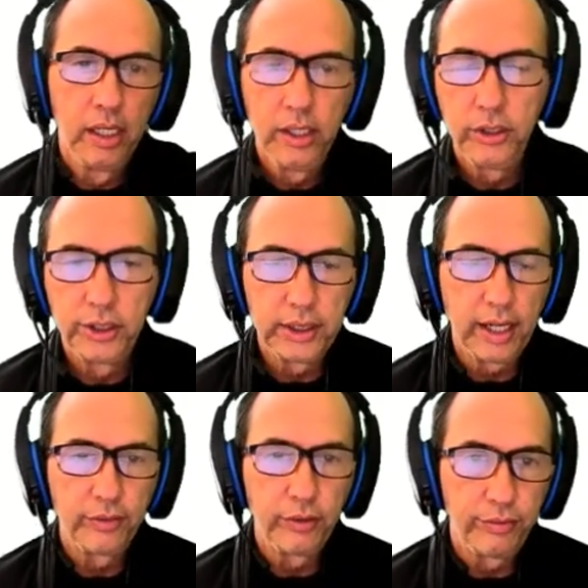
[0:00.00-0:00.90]
You just
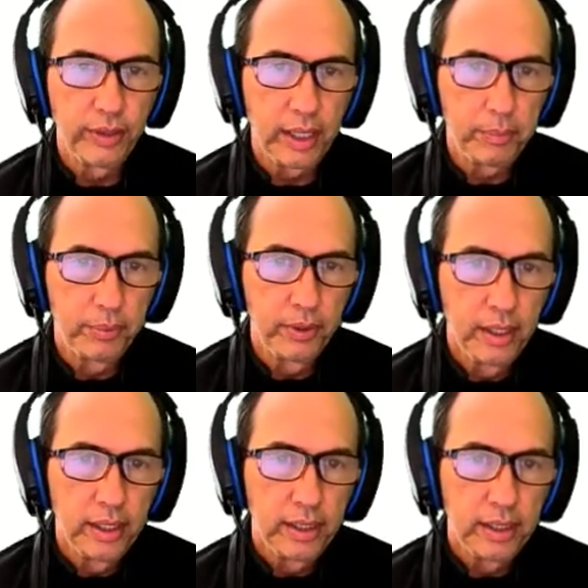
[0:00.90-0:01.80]
have to flip
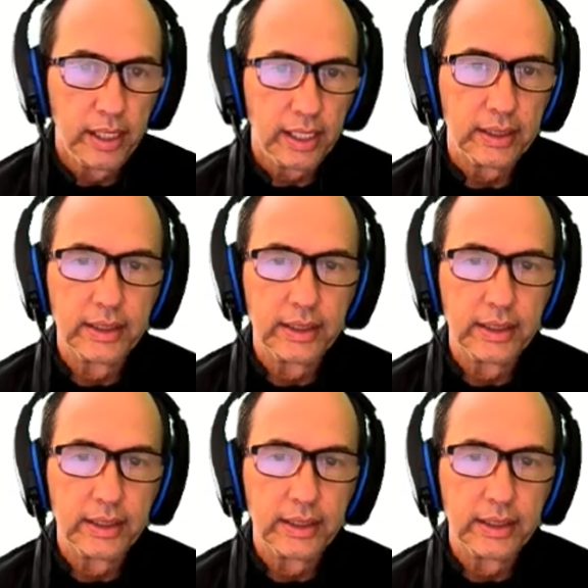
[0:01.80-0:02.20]
this